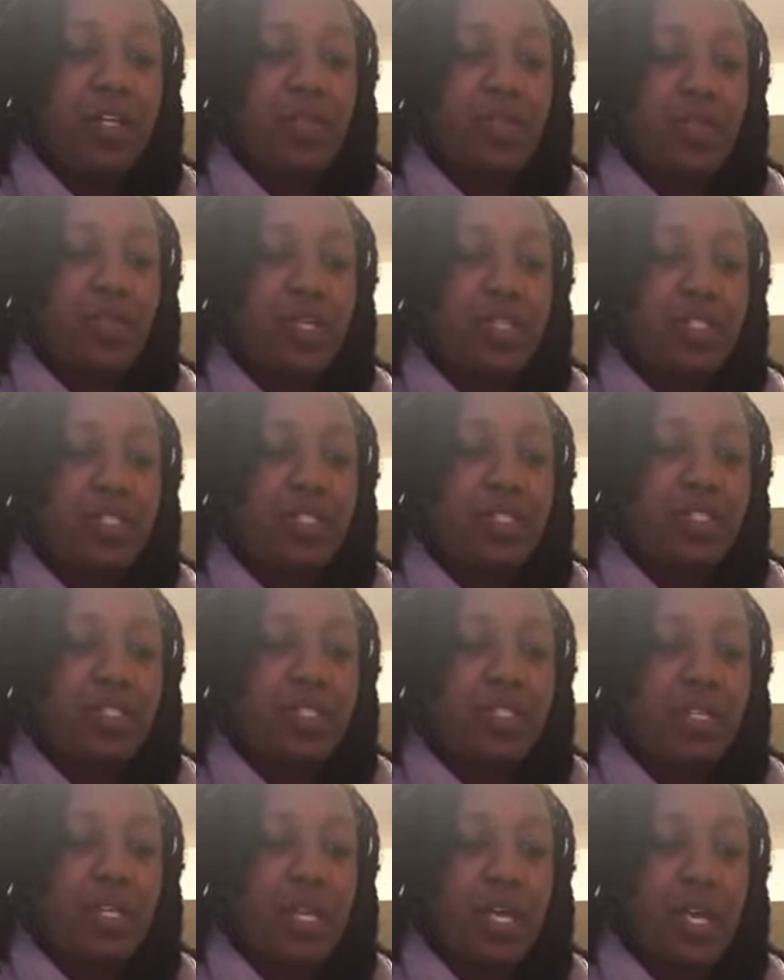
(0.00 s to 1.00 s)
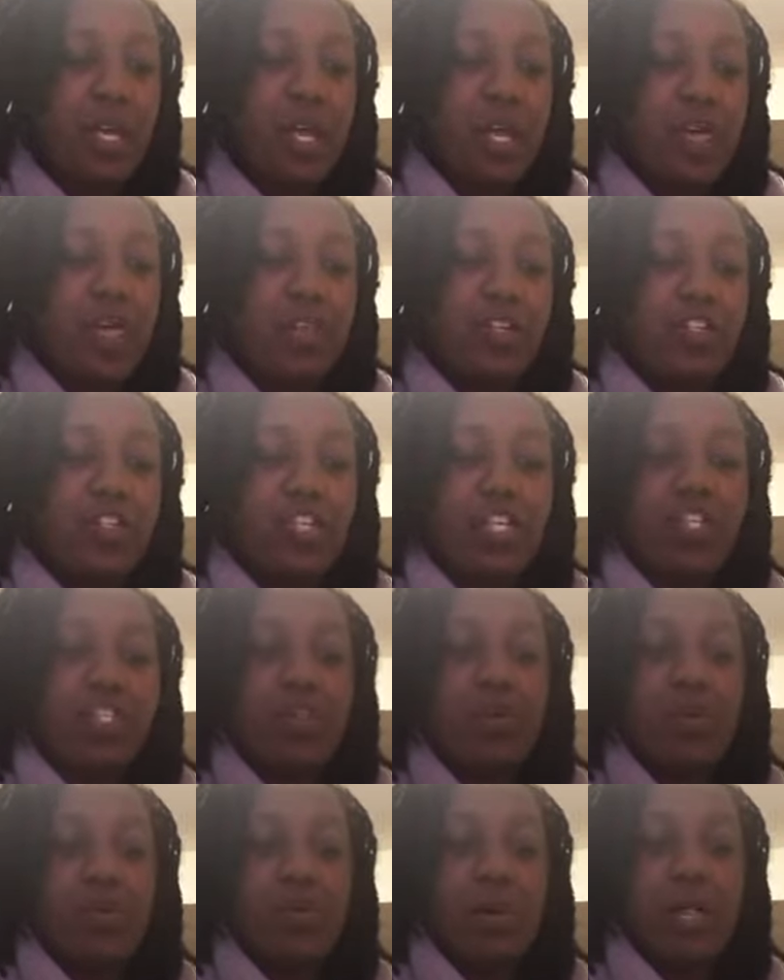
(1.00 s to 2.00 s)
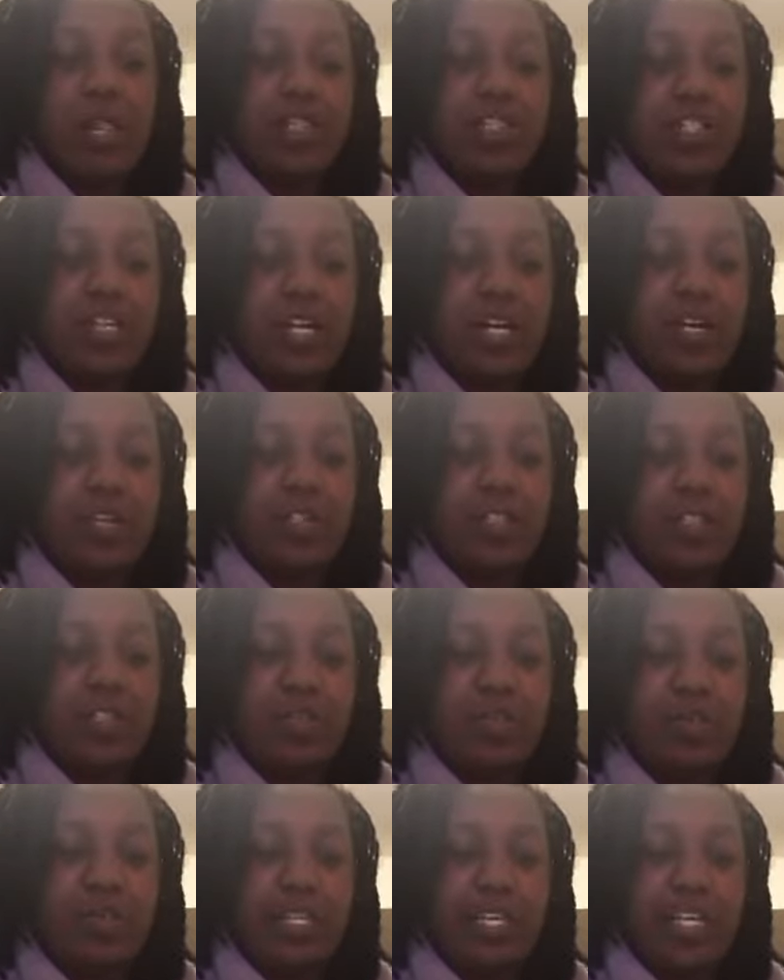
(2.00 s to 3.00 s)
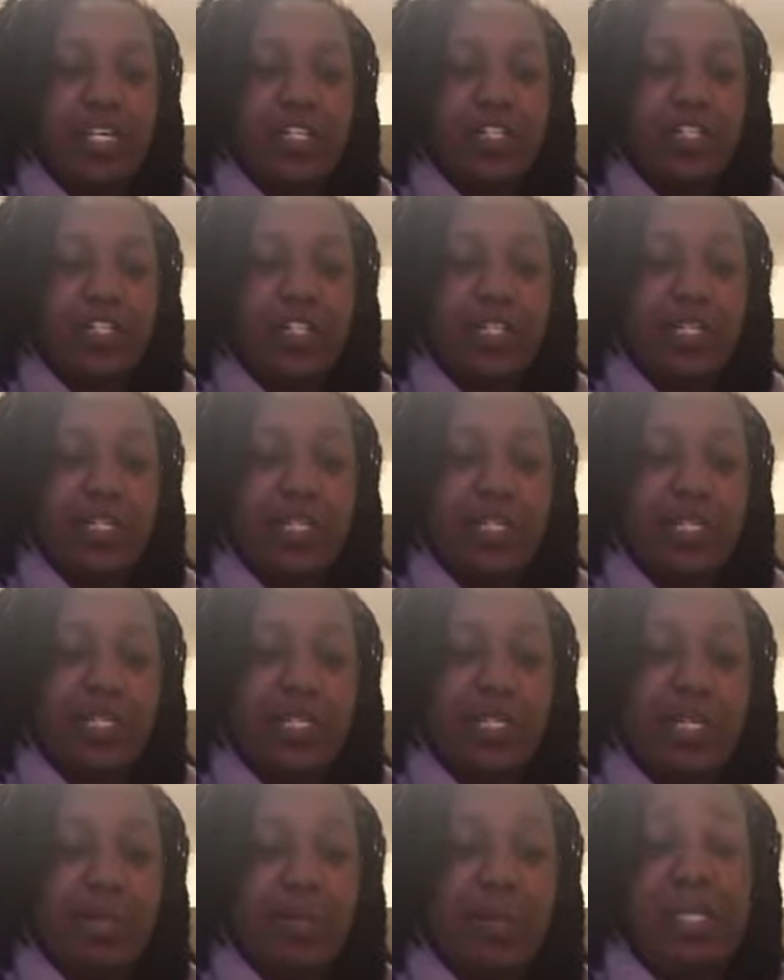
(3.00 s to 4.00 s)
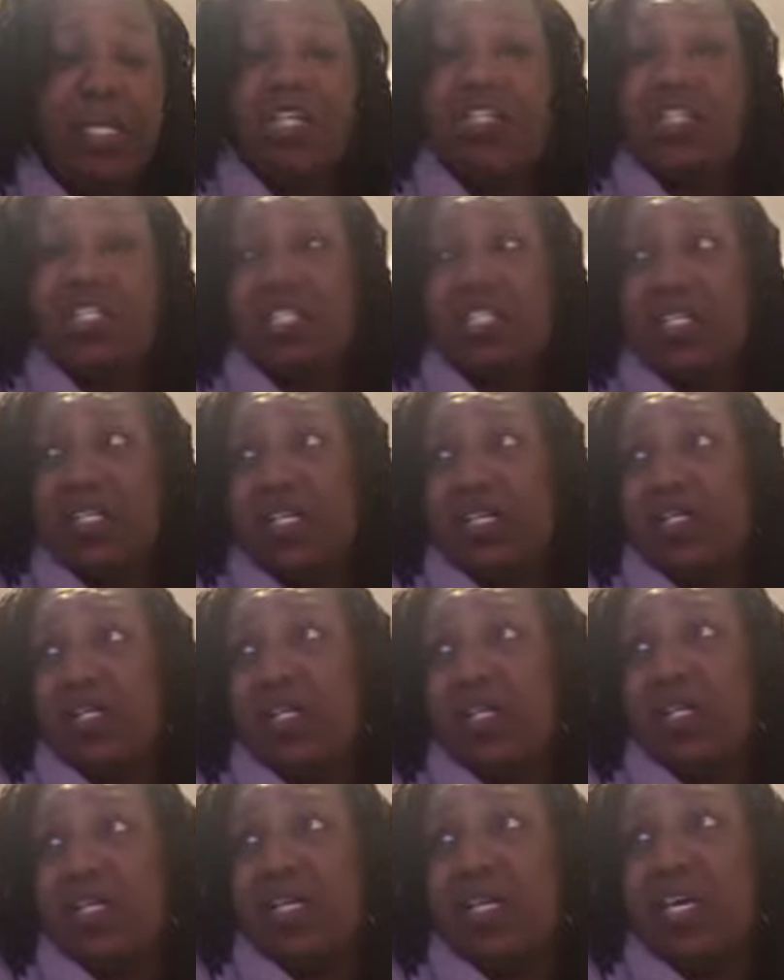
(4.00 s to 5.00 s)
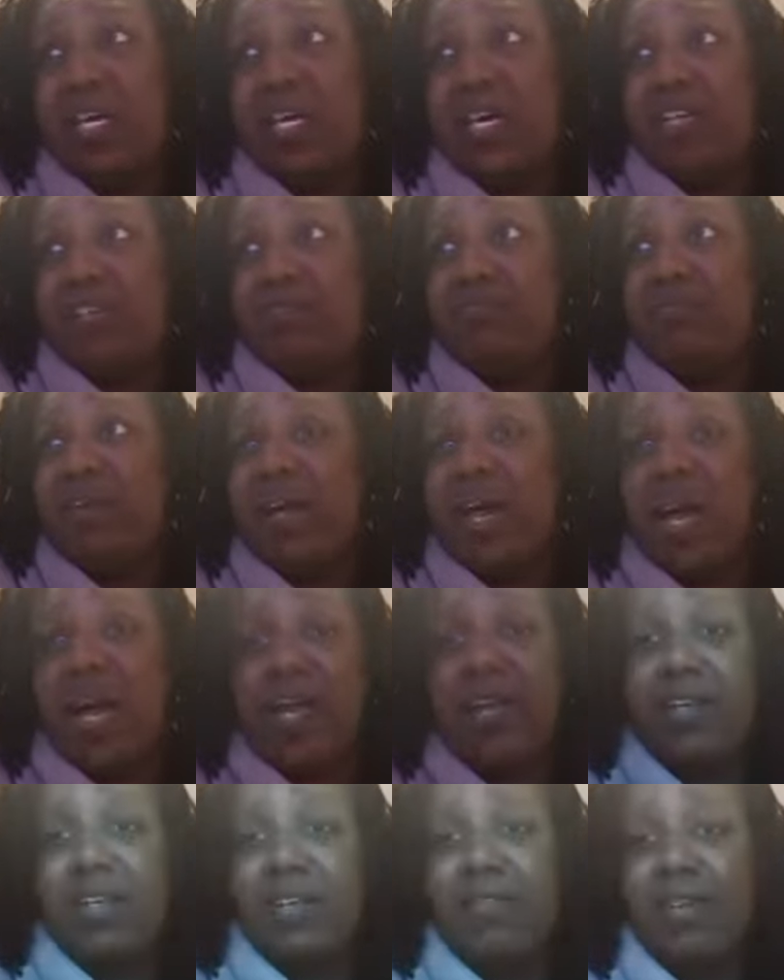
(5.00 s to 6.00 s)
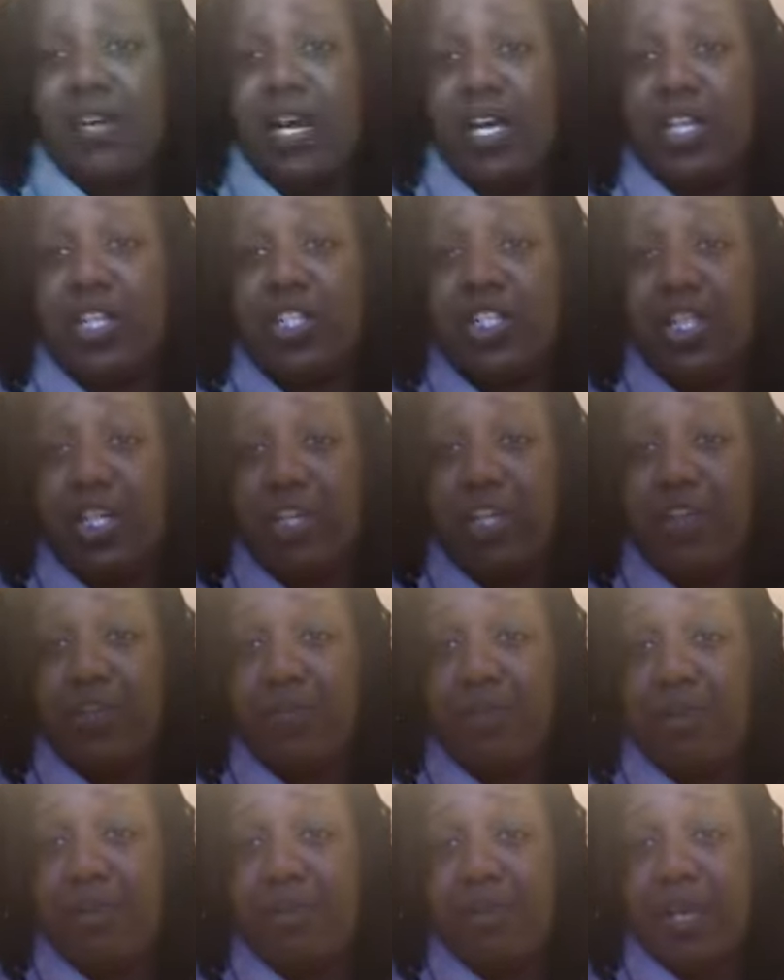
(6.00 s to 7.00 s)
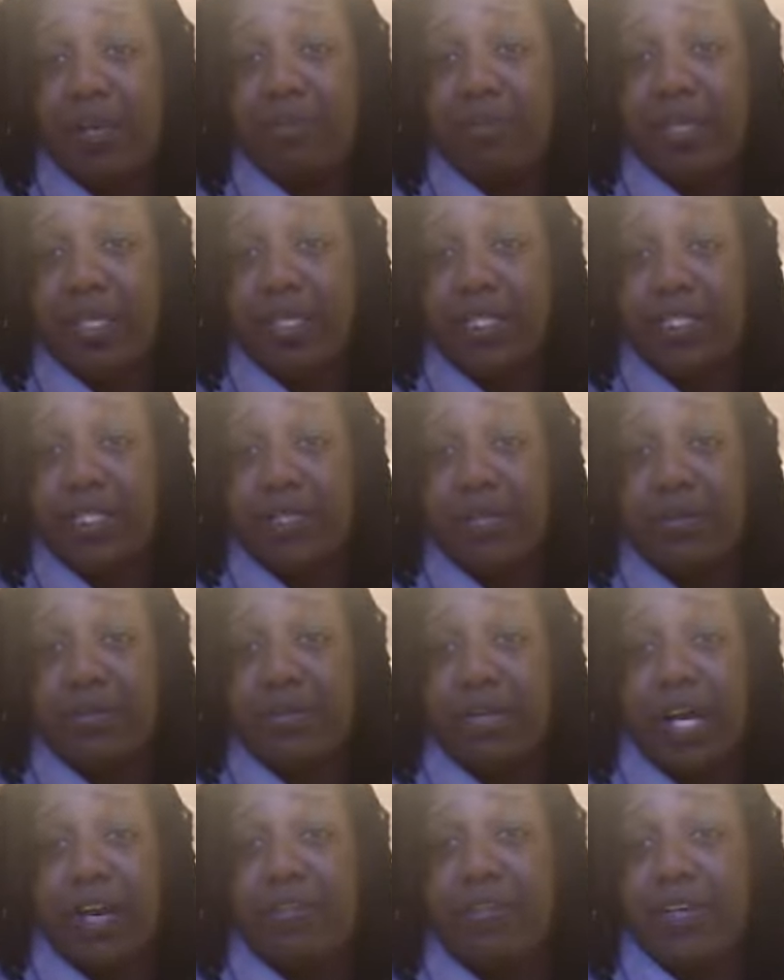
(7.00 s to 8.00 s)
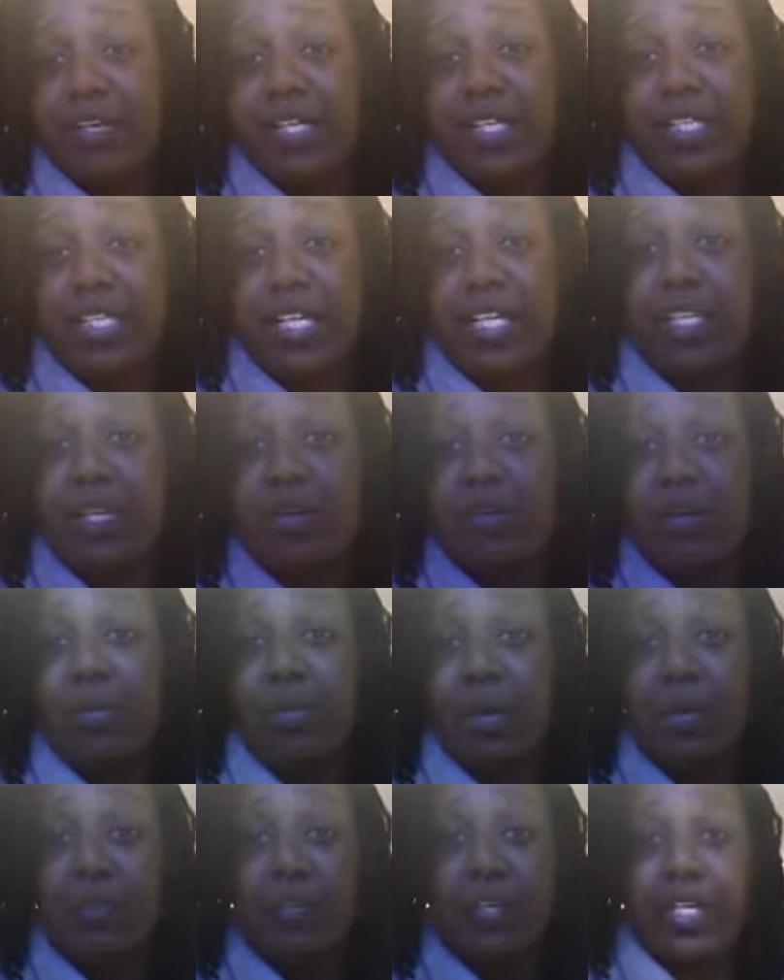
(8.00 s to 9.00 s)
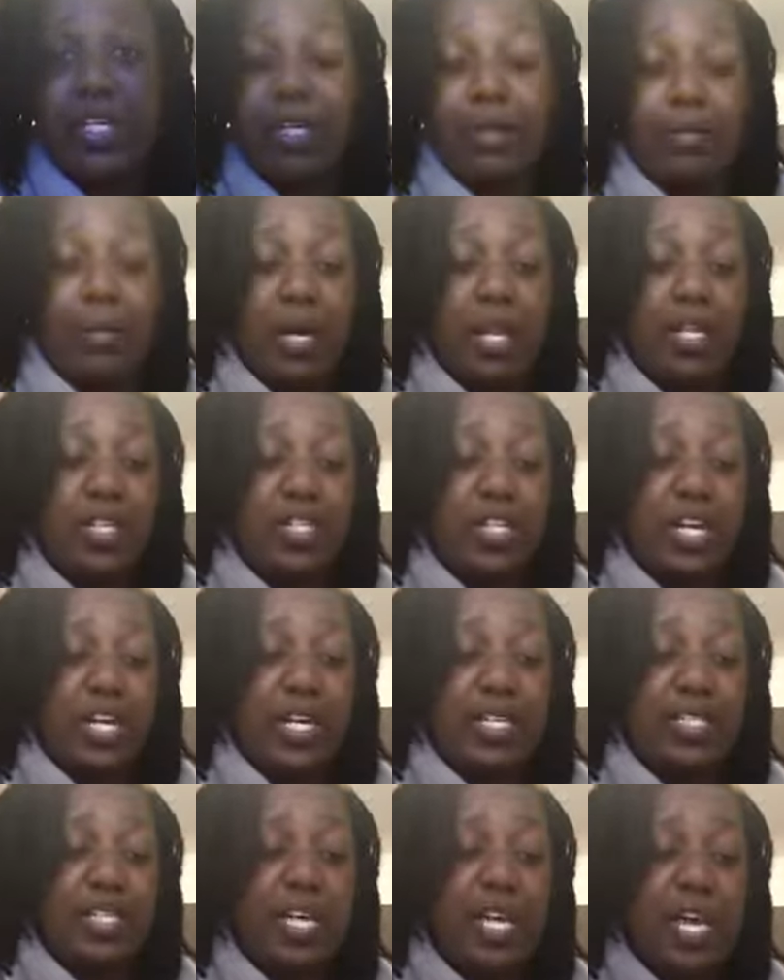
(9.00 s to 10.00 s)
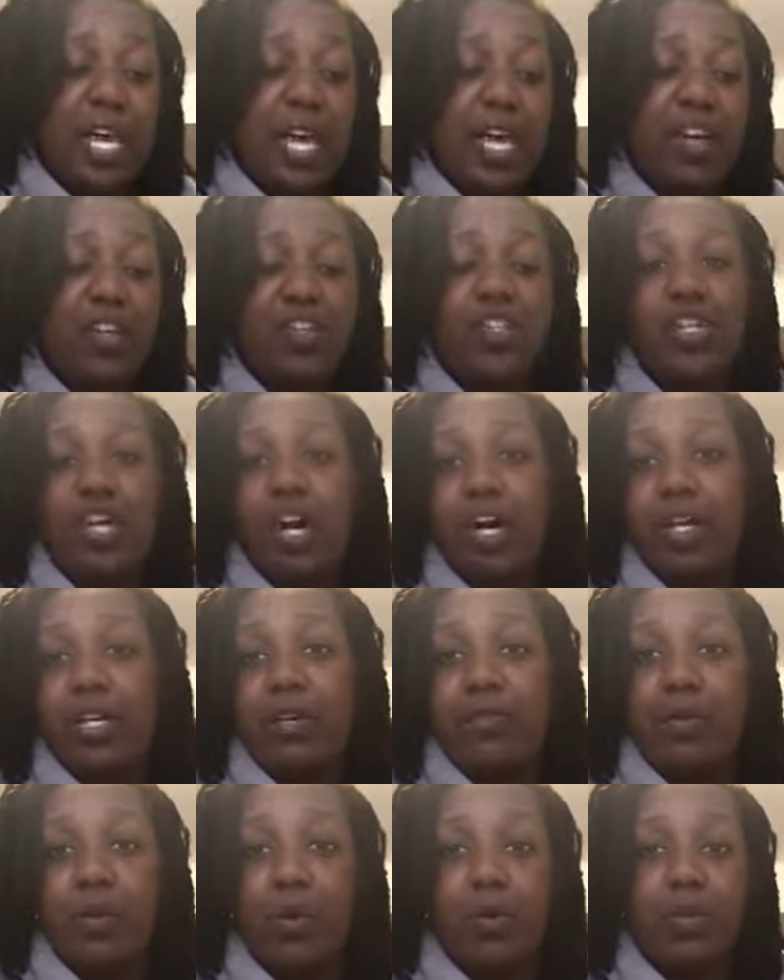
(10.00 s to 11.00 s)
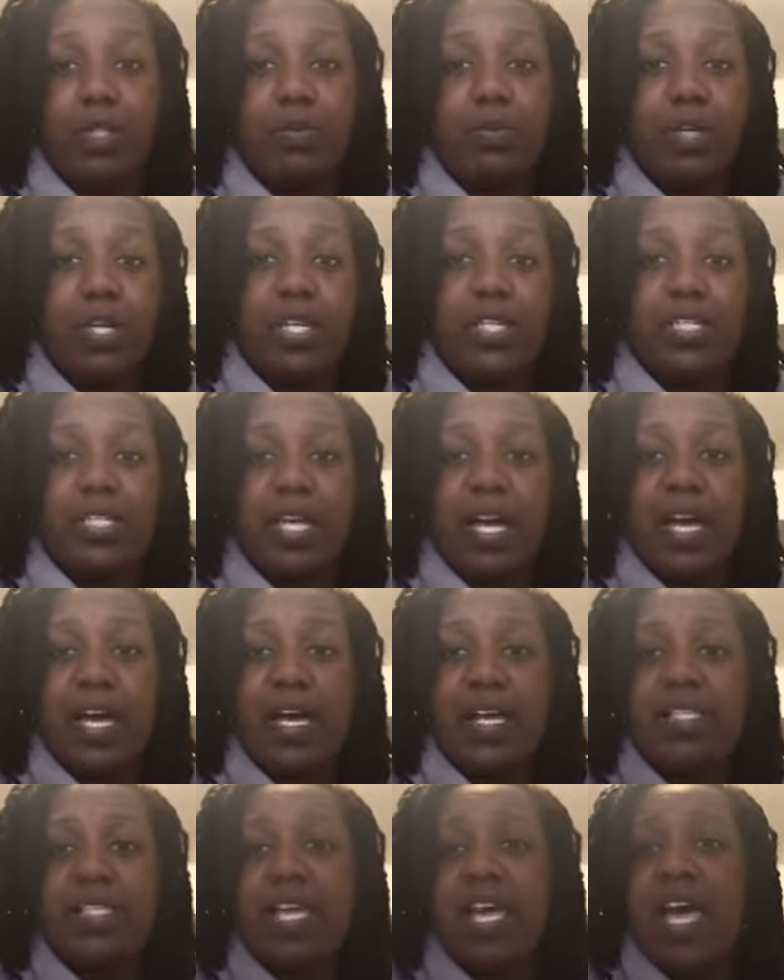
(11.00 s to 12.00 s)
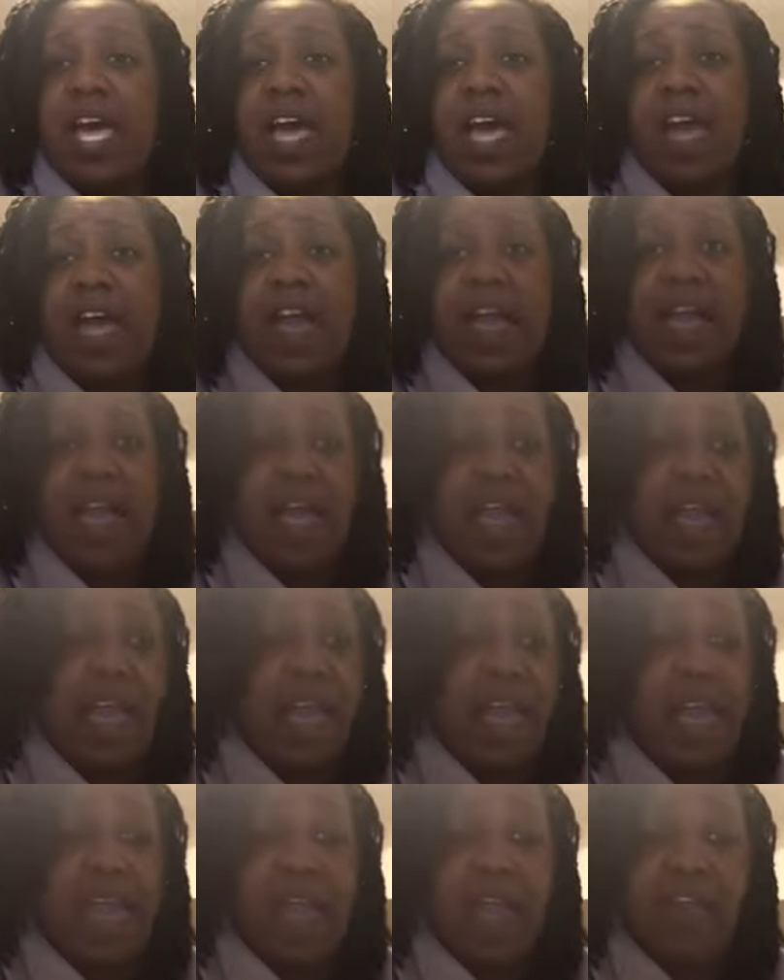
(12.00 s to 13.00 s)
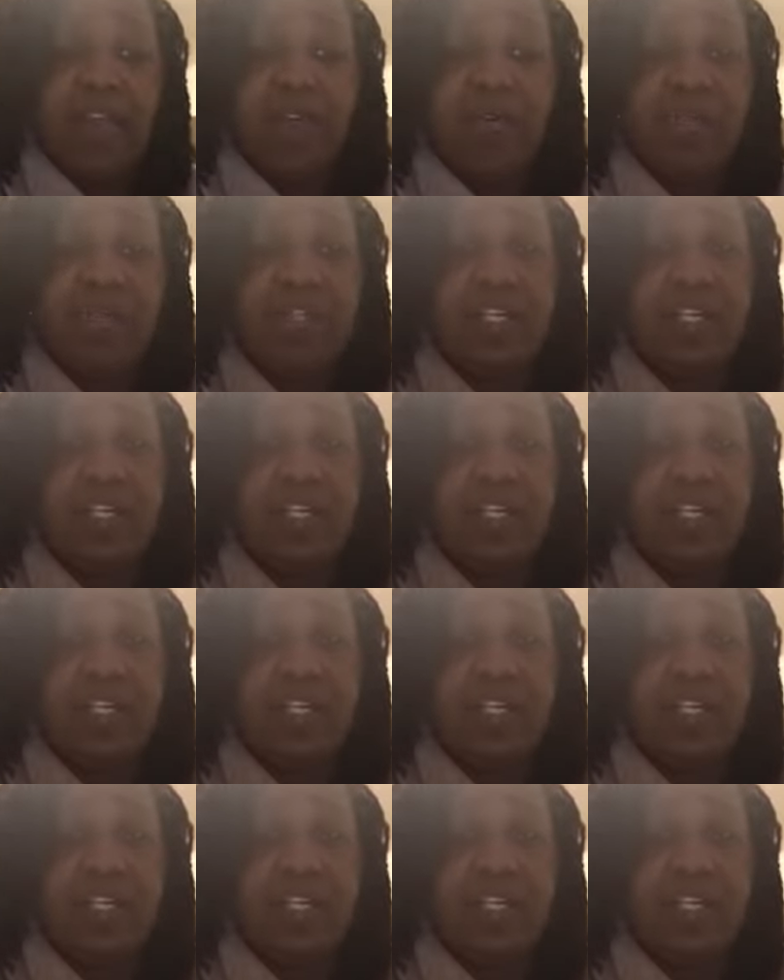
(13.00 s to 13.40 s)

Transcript: wants Jen to apologize to Malaysia, and Malaysia's think that she's like, I never had a chair thrown at me, so I fucking think that we both need to apologize. And Shaunie, of course, picking sides. I don't